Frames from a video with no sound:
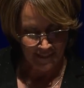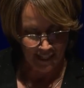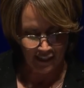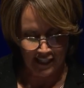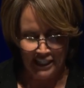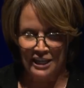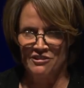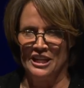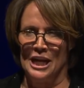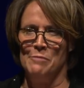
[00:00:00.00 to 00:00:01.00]

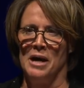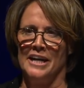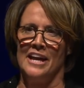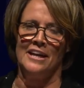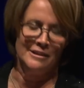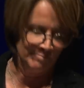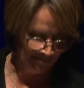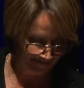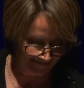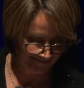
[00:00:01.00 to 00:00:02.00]
LAX and MIA,
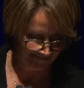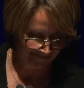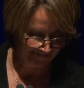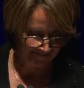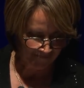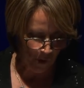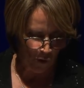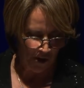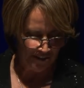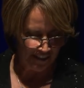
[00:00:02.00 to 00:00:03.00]

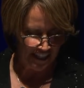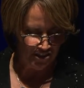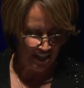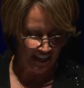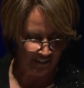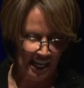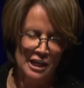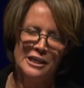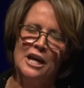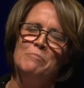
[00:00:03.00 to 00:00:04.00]
ORD and
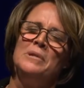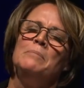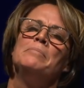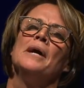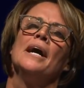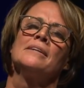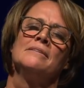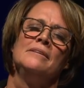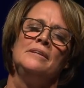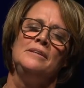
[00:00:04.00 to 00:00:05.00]
JFK, get me back
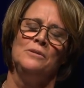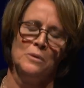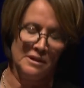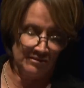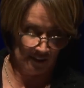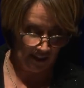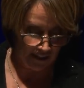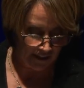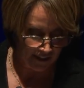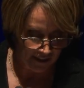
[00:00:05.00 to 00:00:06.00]
to the
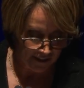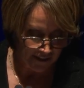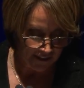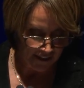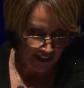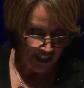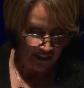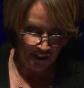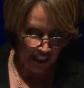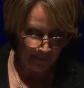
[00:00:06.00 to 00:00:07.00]
USA.
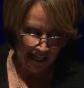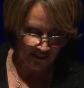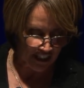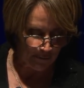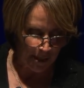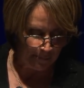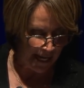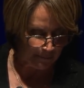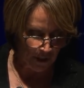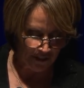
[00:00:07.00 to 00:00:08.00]
Johnny Mac's got my
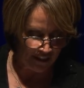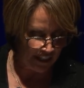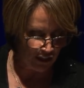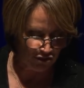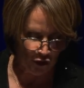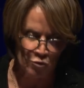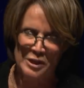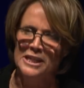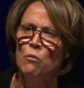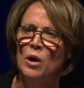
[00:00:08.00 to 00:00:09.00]
back, Martina,
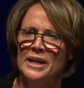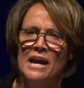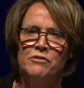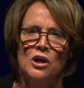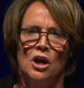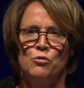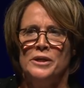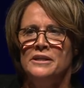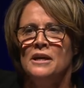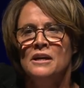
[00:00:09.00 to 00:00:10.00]
Serena, whatever
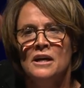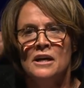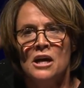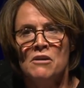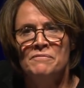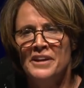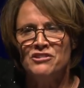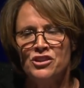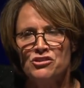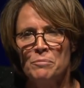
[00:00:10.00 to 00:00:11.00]
arena.
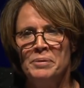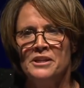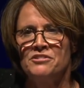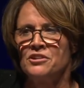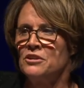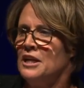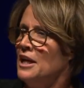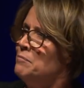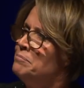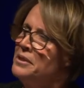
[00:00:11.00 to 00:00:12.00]
Visser's a pisser,
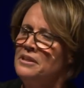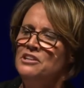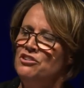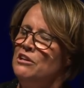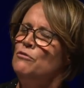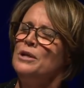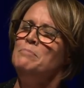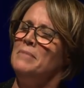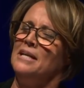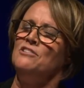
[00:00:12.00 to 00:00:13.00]
and Billie Jean
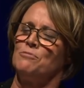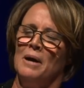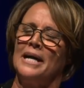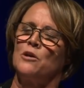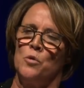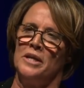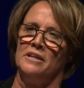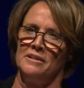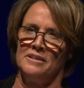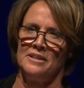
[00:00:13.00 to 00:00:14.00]
remains my queen.